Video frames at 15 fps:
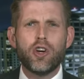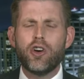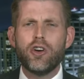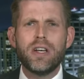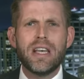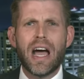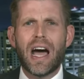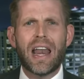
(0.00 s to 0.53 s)

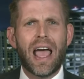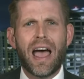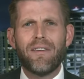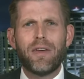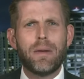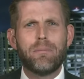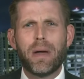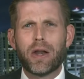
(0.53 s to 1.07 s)
could not have
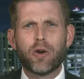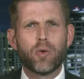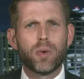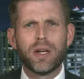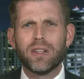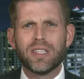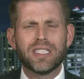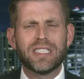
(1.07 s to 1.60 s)
a better
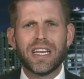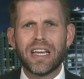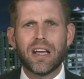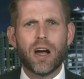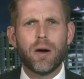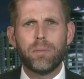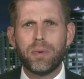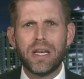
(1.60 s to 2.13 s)
real estate
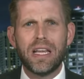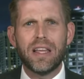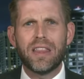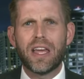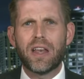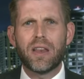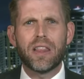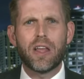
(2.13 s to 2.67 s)
company
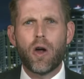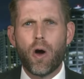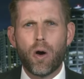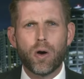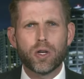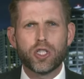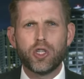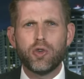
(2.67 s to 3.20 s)
than
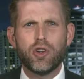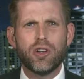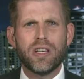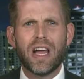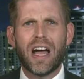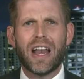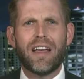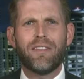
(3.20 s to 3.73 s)
ours. You could
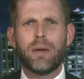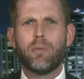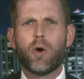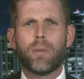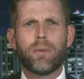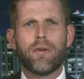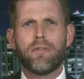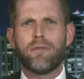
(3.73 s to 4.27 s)
not have a
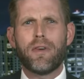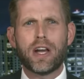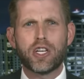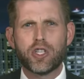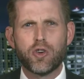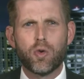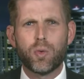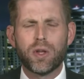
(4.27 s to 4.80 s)
more
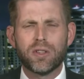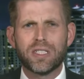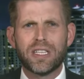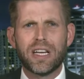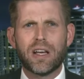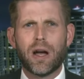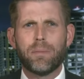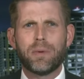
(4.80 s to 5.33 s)
professional real
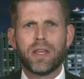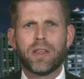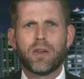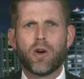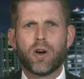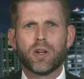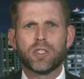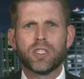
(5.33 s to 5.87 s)
estate company than
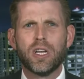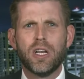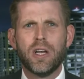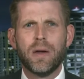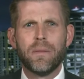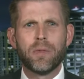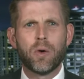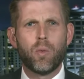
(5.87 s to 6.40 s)
ours.
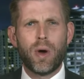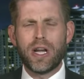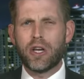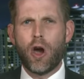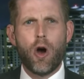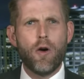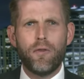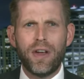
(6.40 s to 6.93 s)
When
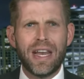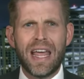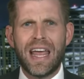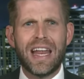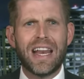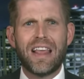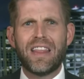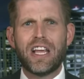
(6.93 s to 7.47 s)
COVID
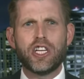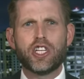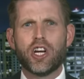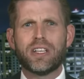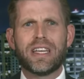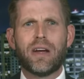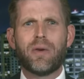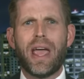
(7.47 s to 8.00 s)
hit and they
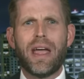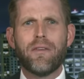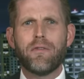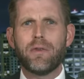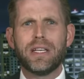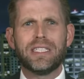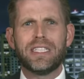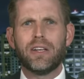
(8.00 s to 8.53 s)
shut down
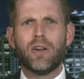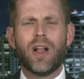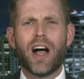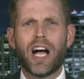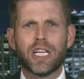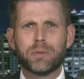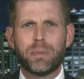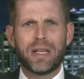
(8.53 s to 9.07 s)
every single
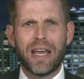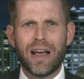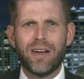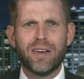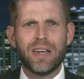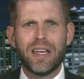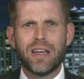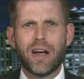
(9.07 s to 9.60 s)

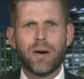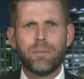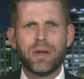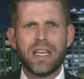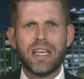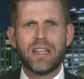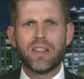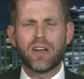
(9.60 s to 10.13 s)
hospitality
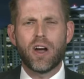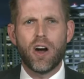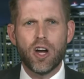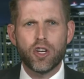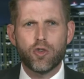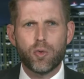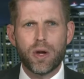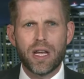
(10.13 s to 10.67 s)
company in the
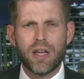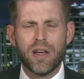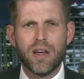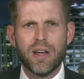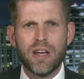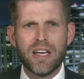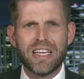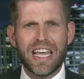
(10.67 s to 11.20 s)
country,
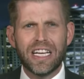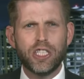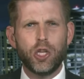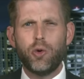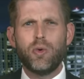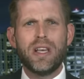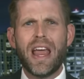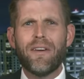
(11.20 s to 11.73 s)
guess
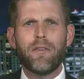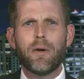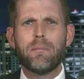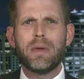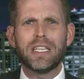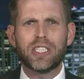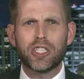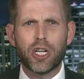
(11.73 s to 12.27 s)
who never
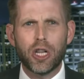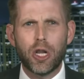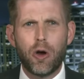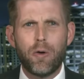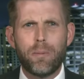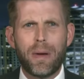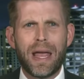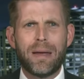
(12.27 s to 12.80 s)
missed a
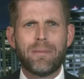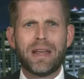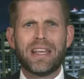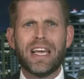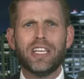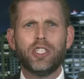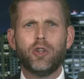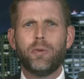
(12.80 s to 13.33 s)
loan payment?
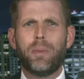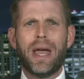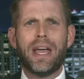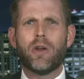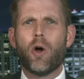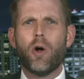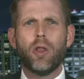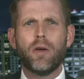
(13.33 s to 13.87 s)
Guess who
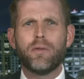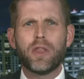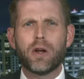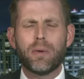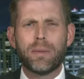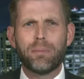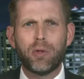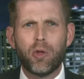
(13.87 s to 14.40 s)
paid all of
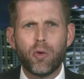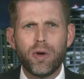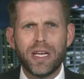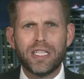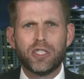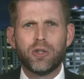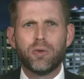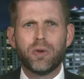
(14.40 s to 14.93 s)
their
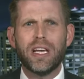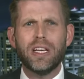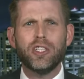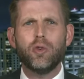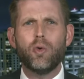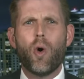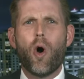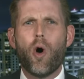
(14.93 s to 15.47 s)
employees? Guess
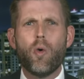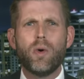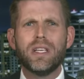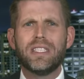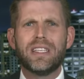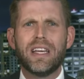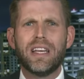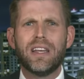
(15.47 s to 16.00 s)
who
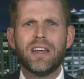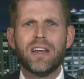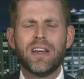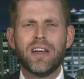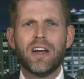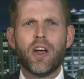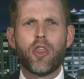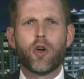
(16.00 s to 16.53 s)
always did
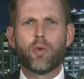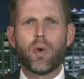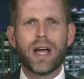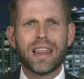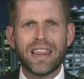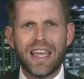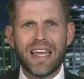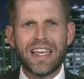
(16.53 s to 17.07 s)
the
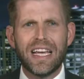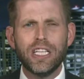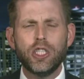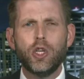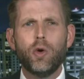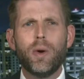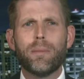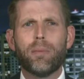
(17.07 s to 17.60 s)
right thing? Guess
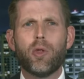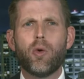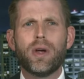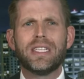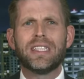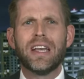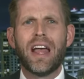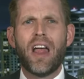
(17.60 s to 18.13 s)
who
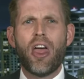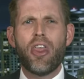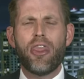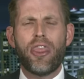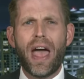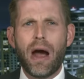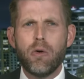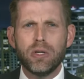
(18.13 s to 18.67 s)
employs
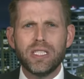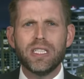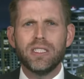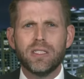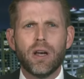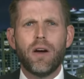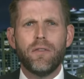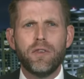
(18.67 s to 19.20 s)

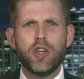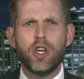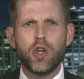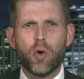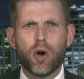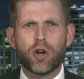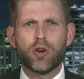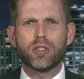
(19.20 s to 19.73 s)
thousands of New
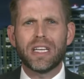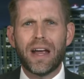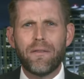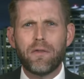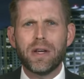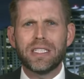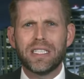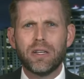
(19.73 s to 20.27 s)
Yorkers
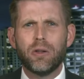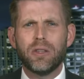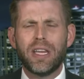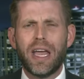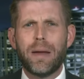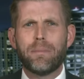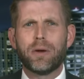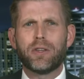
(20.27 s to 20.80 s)
every single
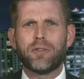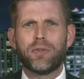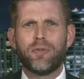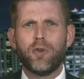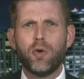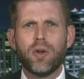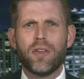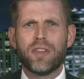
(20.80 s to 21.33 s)
day, puts
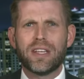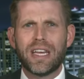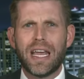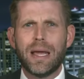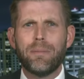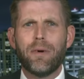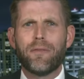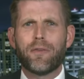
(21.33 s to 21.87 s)
food on the
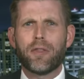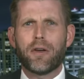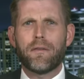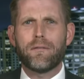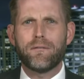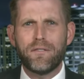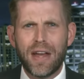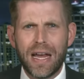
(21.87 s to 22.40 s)
table for their
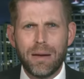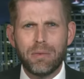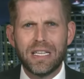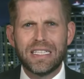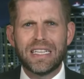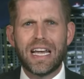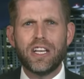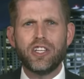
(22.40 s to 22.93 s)

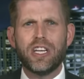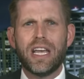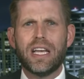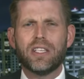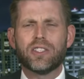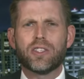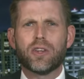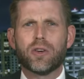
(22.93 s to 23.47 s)
families,
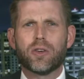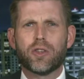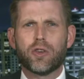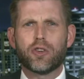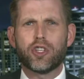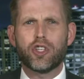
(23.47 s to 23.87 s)
educates their